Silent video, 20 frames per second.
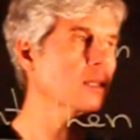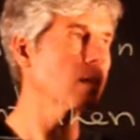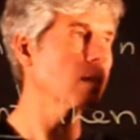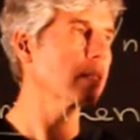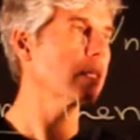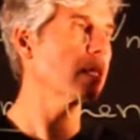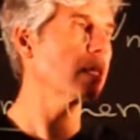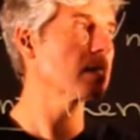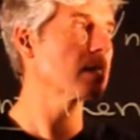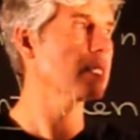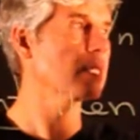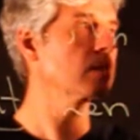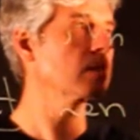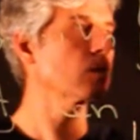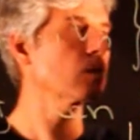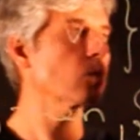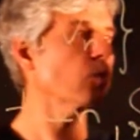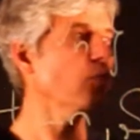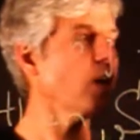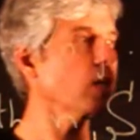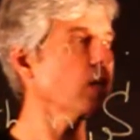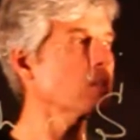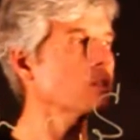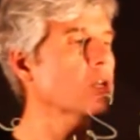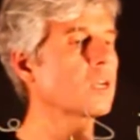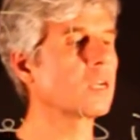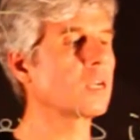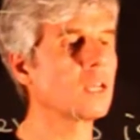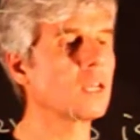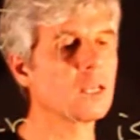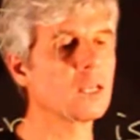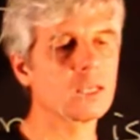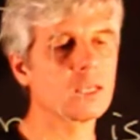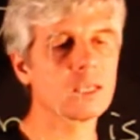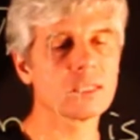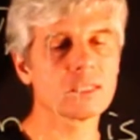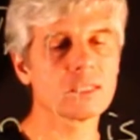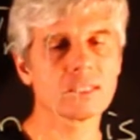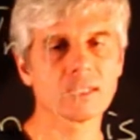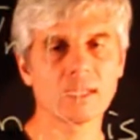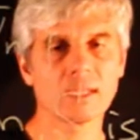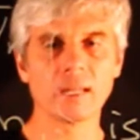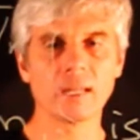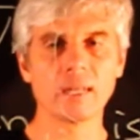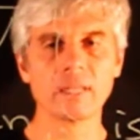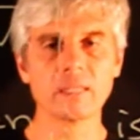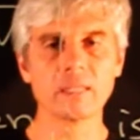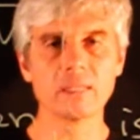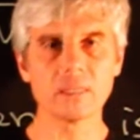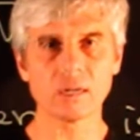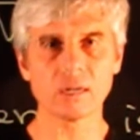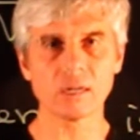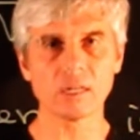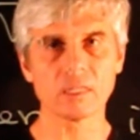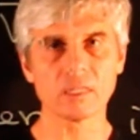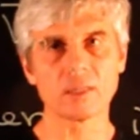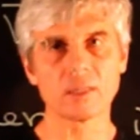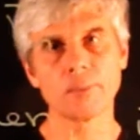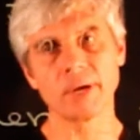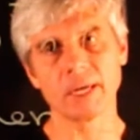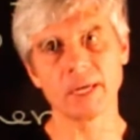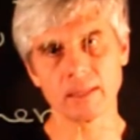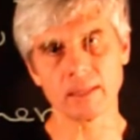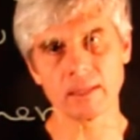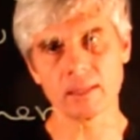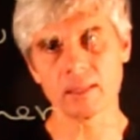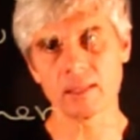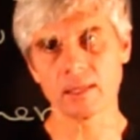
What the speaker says: contains a 0 vector is linearly dependent.